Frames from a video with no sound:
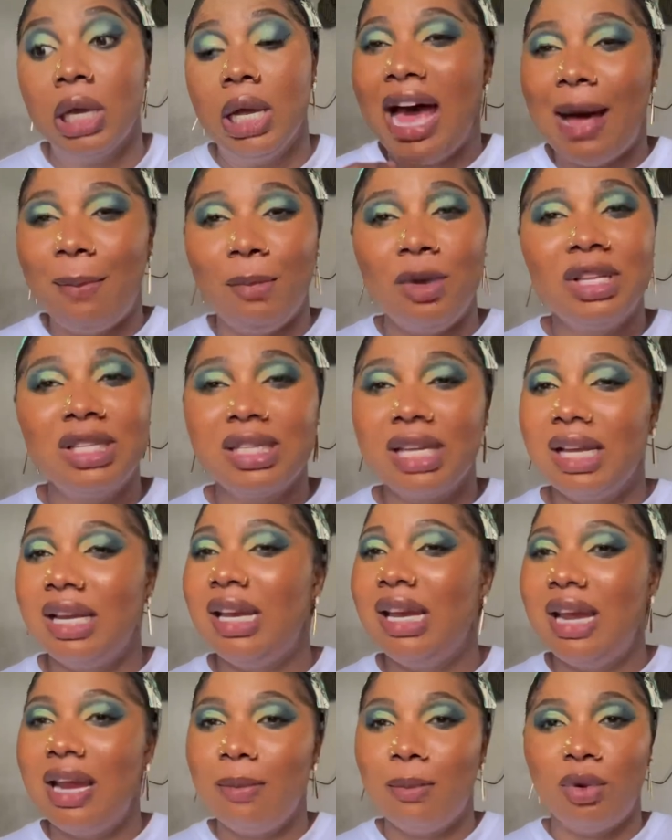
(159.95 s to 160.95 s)
I'm not
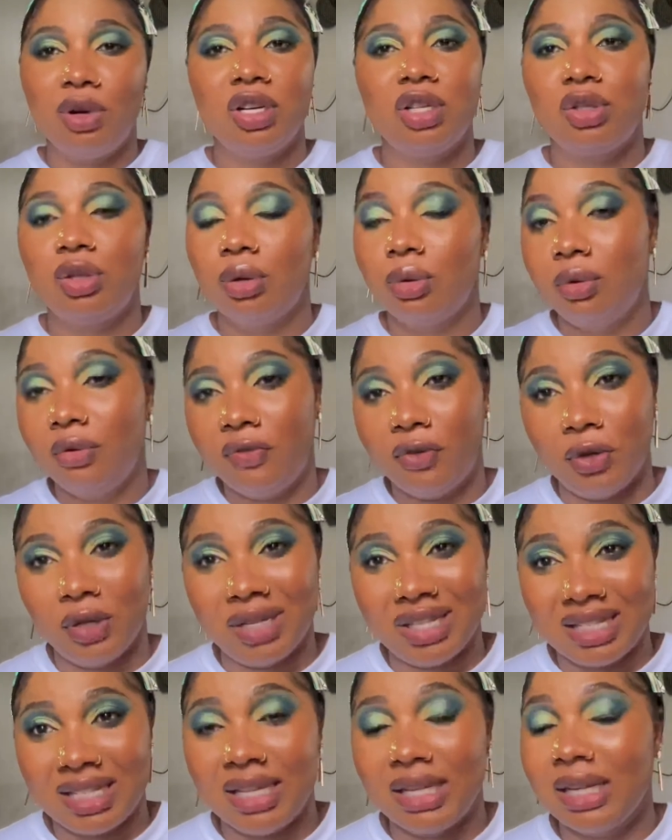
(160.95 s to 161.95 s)
saying lemon is not good for your
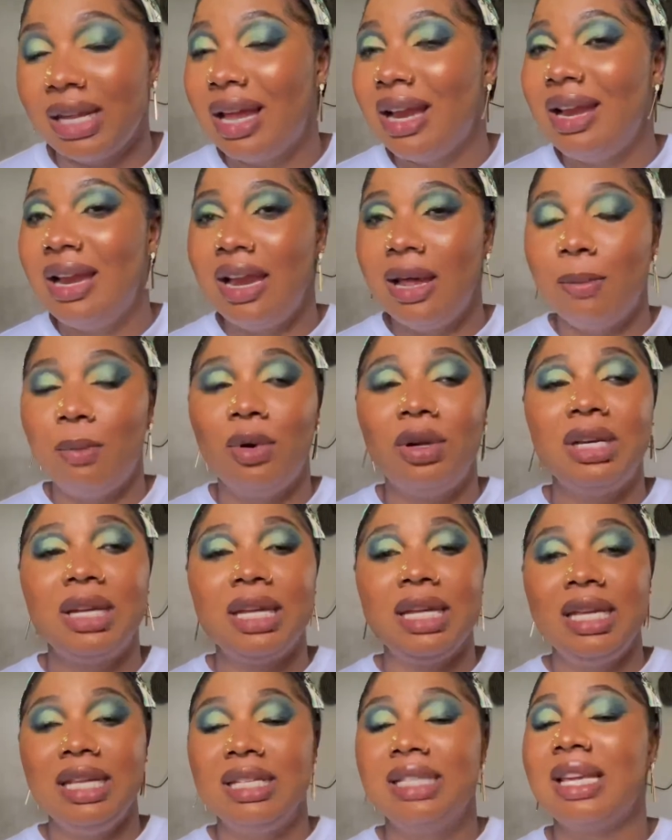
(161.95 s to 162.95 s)
skin. Lemon
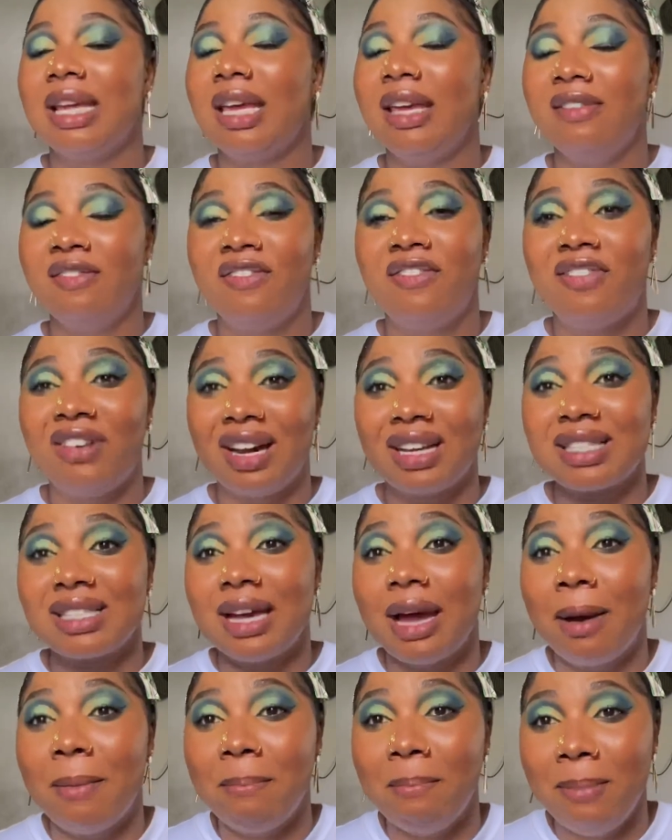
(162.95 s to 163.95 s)
is in fact
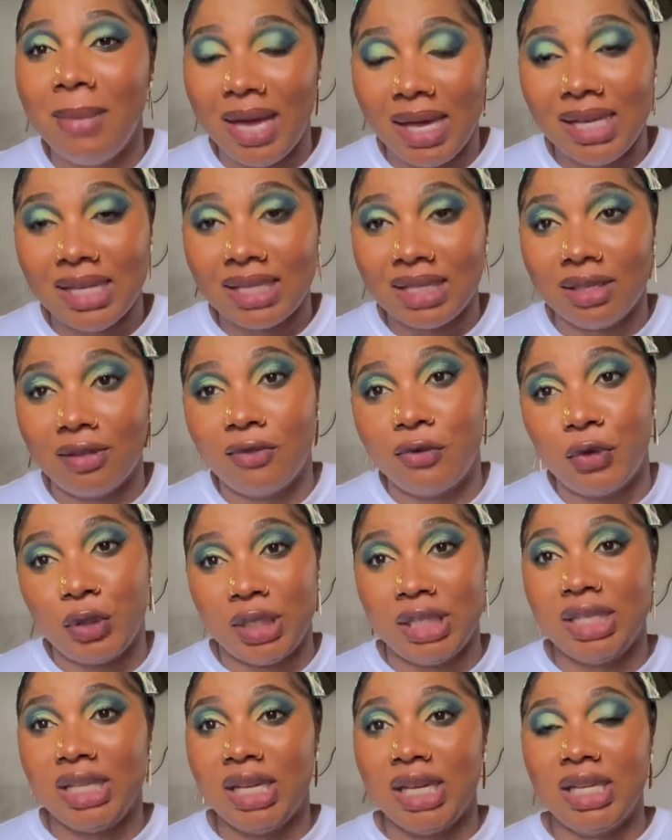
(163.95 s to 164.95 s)
amazing for the
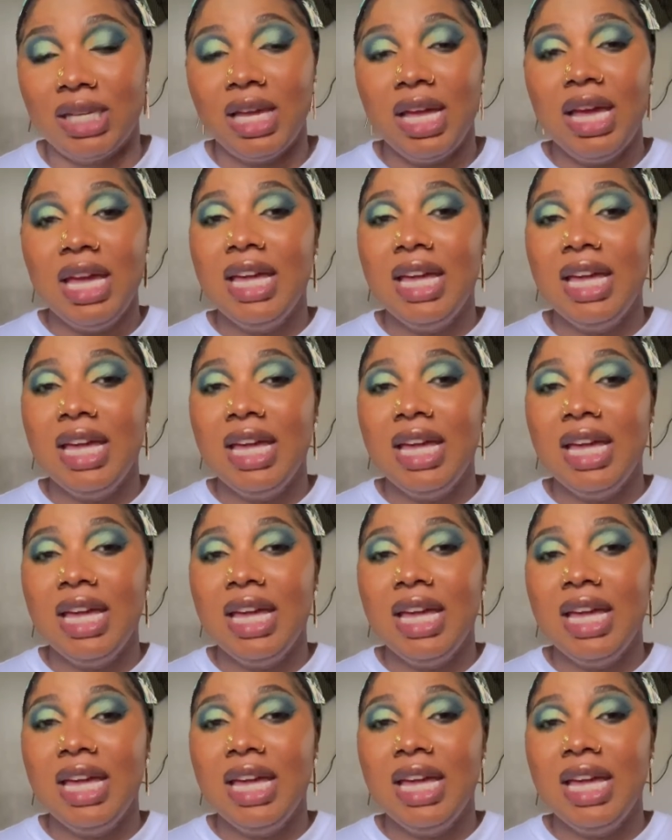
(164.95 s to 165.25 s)
skin.